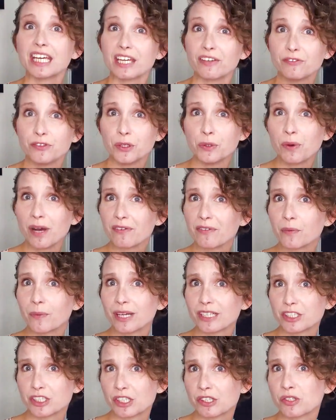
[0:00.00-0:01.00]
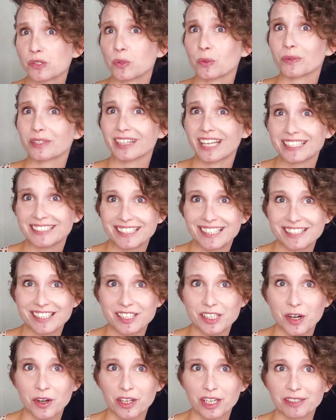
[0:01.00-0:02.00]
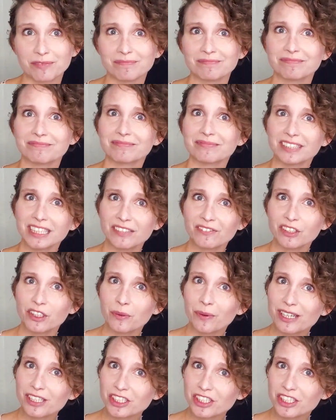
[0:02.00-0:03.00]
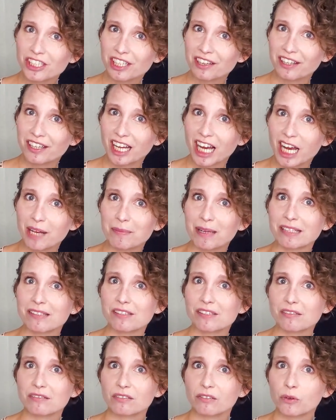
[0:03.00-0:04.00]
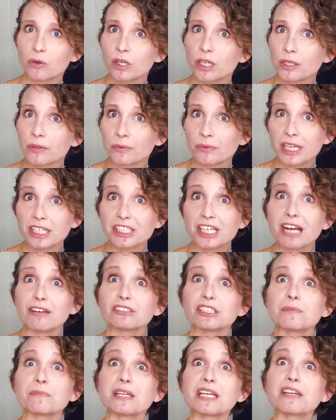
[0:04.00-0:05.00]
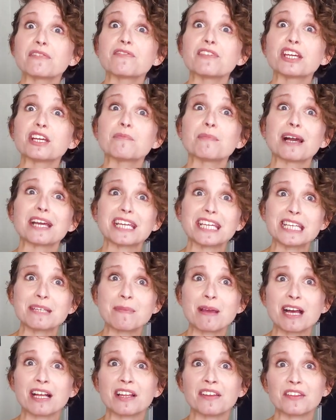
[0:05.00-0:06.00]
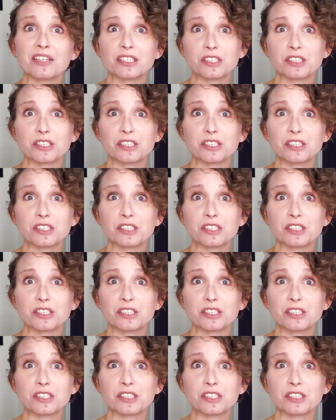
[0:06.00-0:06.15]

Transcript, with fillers: If you have questions or would like to get started, leave your question in the comments or reach out to me via my email in the